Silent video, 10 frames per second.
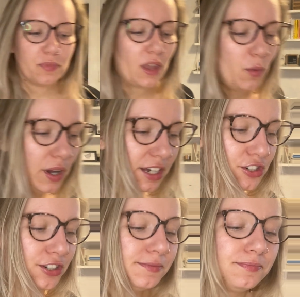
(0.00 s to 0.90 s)

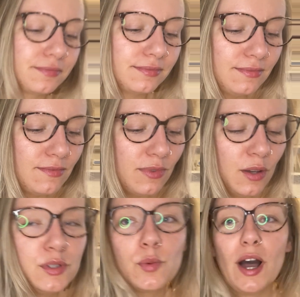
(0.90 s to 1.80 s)
which
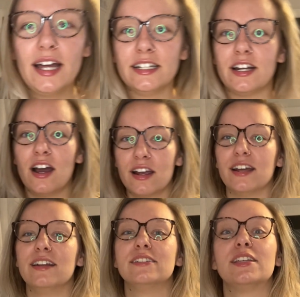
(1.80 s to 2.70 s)
was Wild at Heart,
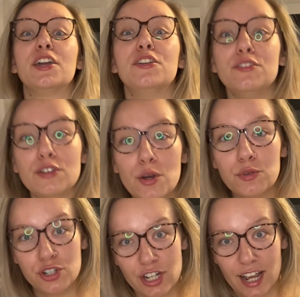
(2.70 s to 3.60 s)
and I was like, no
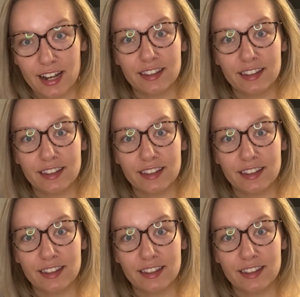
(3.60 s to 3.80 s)
shit,